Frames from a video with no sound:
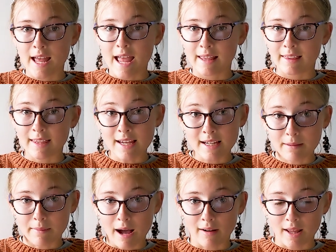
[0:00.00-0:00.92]
and think
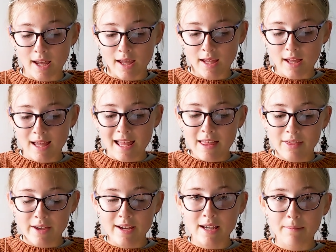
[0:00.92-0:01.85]
about it.
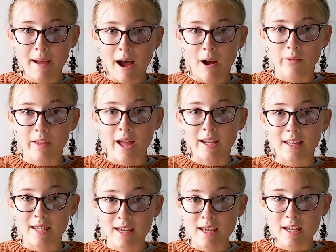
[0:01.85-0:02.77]
Think about that
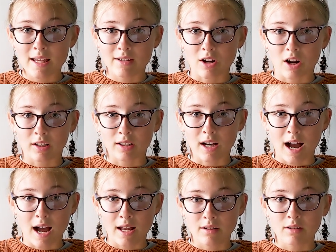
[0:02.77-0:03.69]
He is our
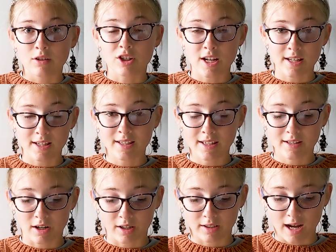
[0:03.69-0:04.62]
God, Jesus
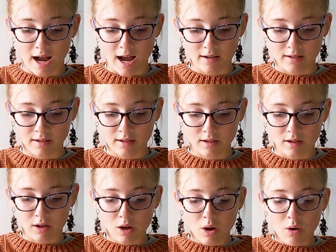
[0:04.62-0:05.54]
is our God.
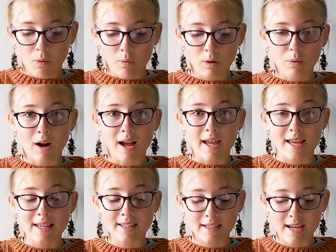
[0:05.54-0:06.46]
We want
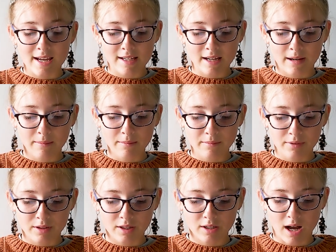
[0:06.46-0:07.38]
His kingdom
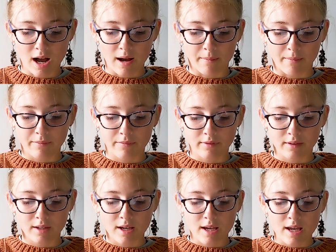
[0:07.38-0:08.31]
to come.
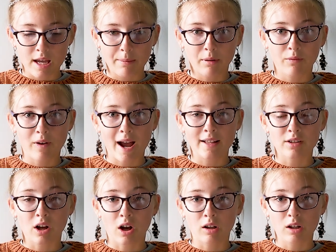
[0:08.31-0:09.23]
He
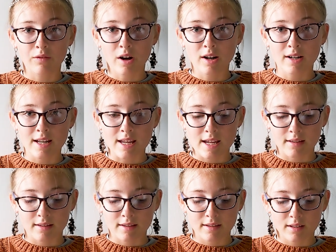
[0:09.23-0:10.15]
provides all of our
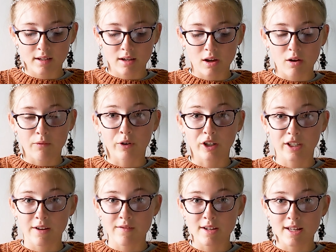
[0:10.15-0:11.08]
needs.
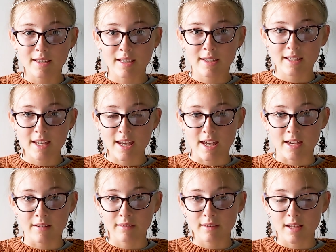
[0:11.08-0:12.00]
Forgiveness is
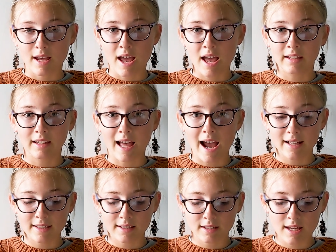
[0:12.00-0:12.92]
key. And
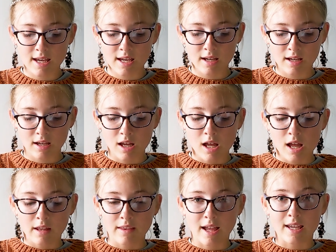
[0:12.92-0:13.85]
lastly,
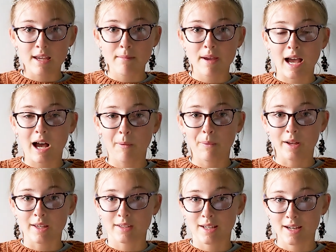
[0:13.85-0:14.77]
that He may help
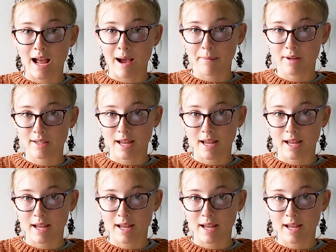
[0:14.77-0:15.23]
us to not be